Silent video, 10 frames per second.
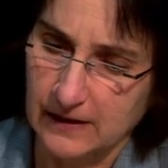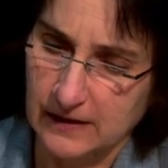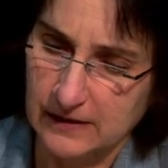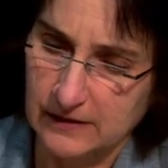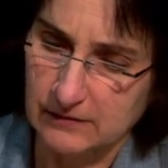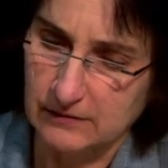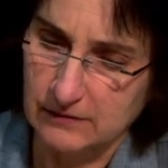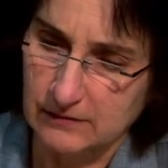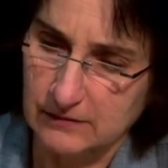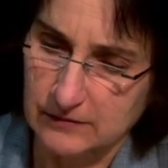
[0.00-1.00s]
a
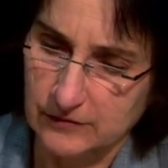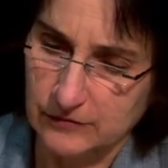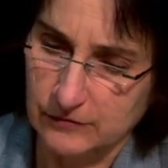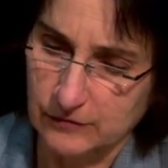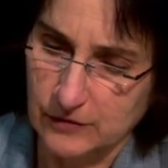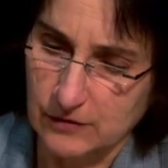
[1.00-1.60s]
sort of